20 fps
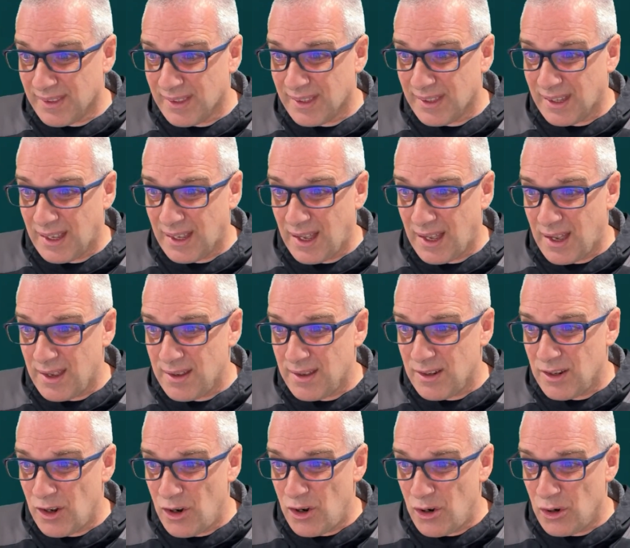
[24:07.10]
Okay,
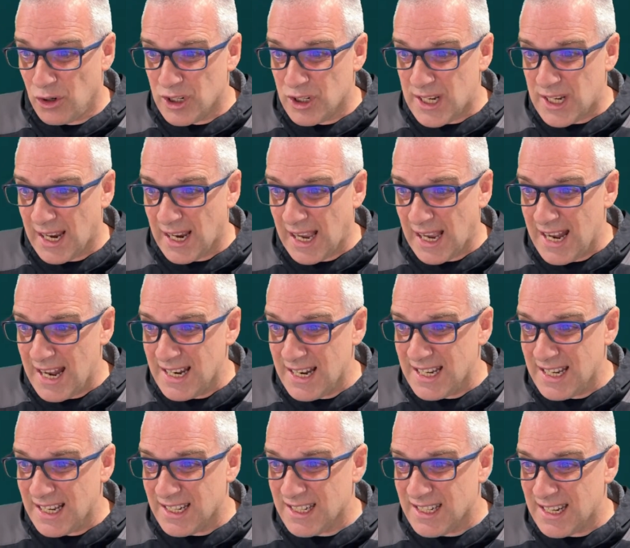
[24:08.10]
no target end
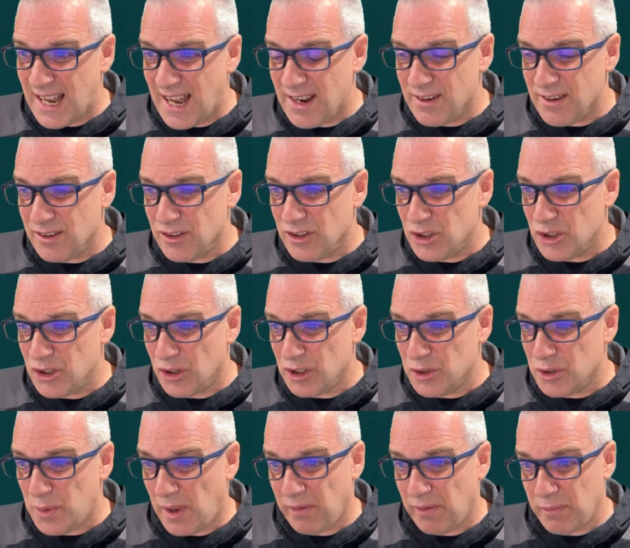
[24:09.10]
date set, showing
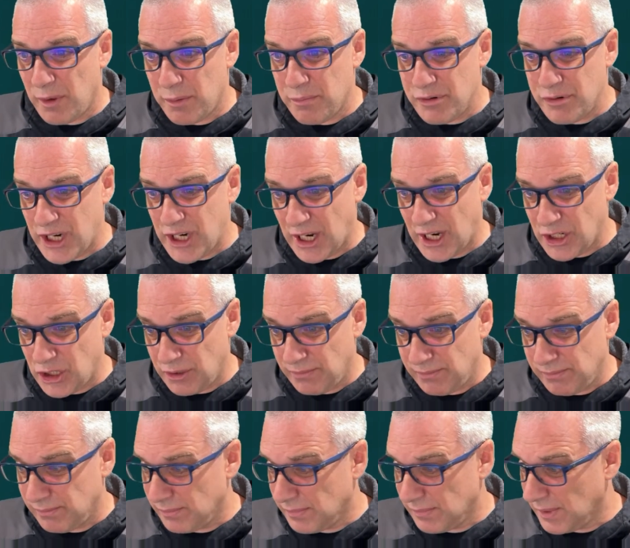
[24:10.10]
12-month projection.
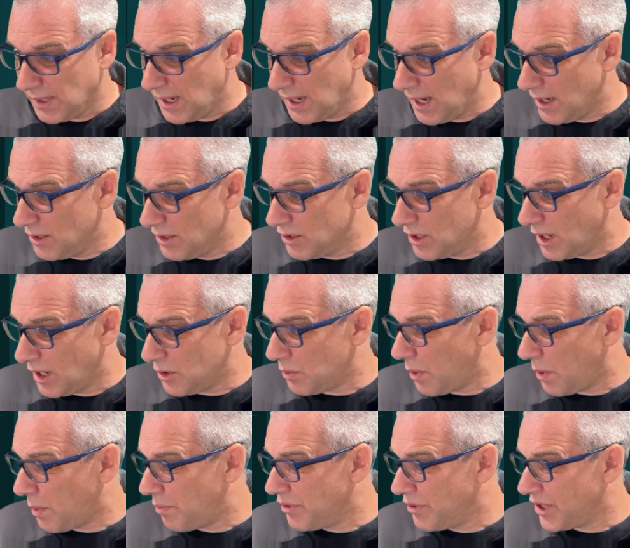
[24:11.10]
Okay, so that's what
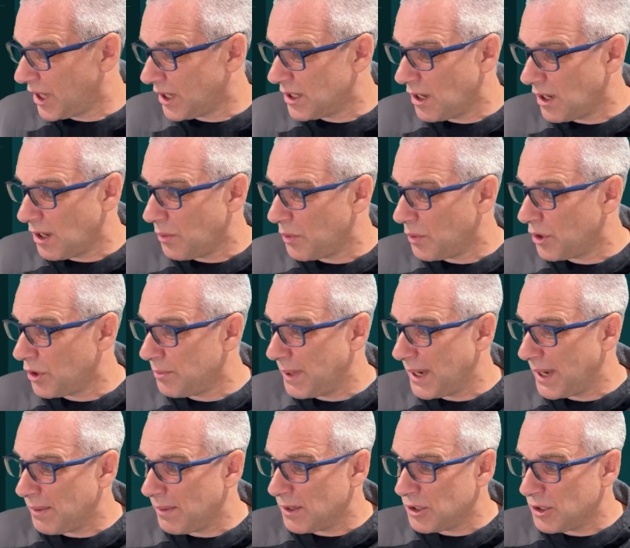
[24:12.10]
we're projecting that we're going to be
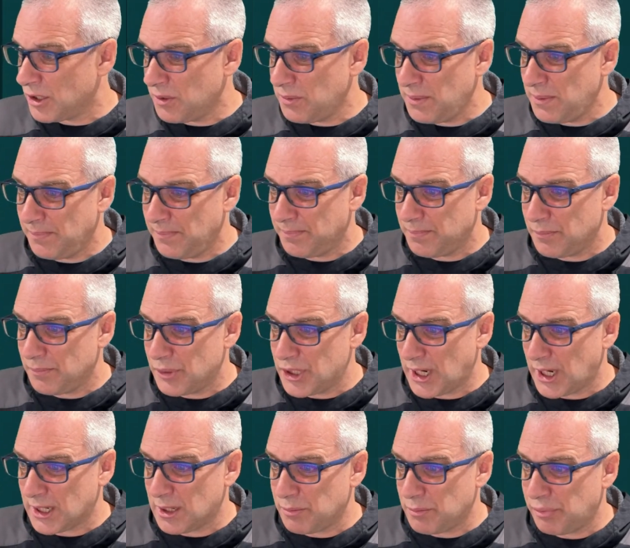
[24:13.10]
able to do.
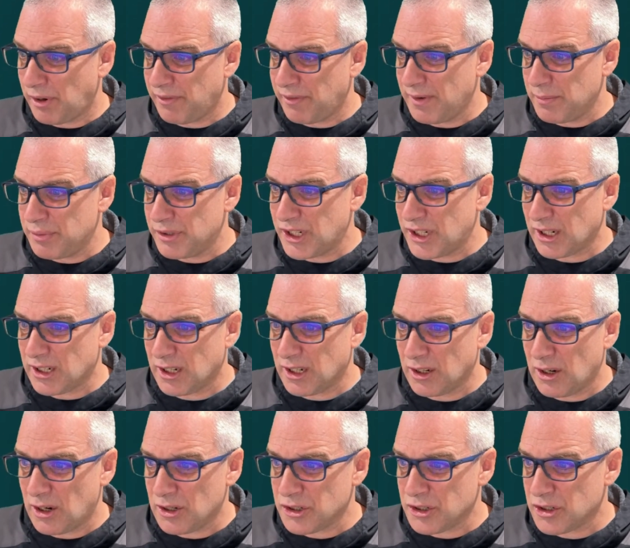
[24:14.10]
Projected profit, projected
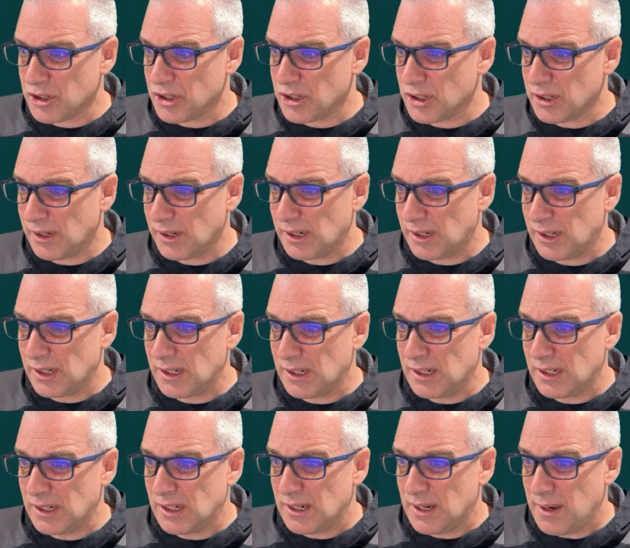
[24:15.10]
costs,
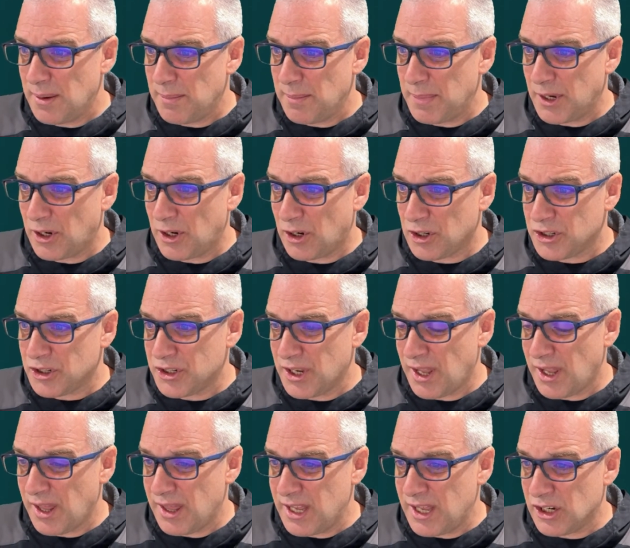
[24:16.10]
because
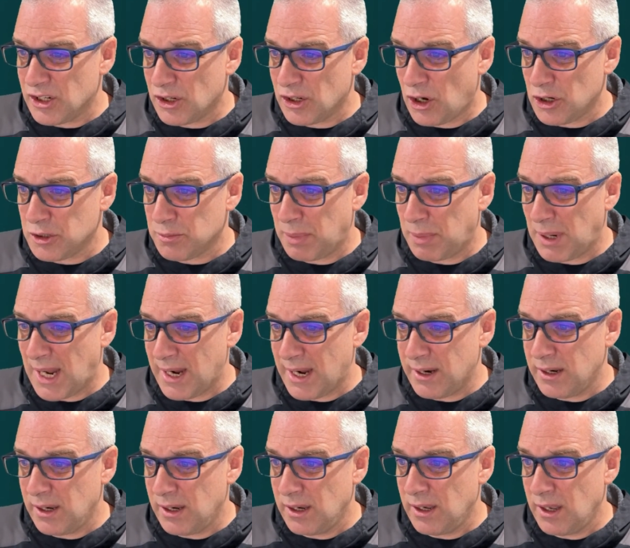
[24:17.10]
this cost plan
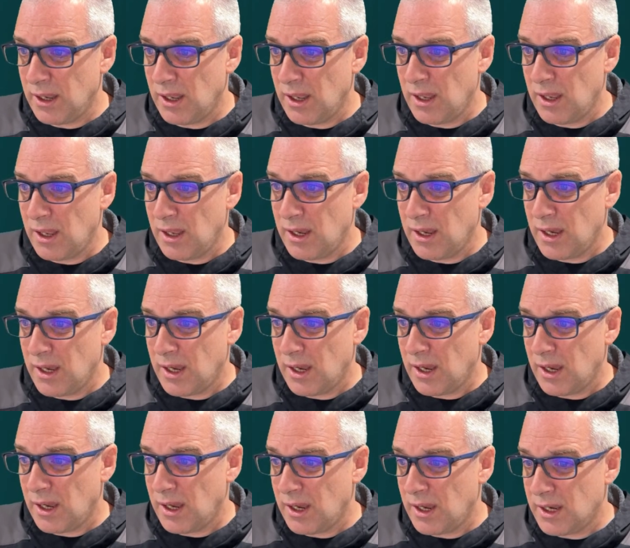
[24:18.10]

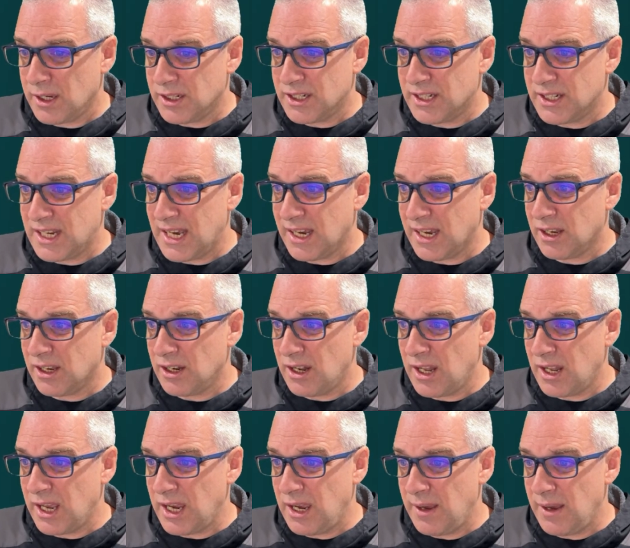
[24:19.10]
has taken the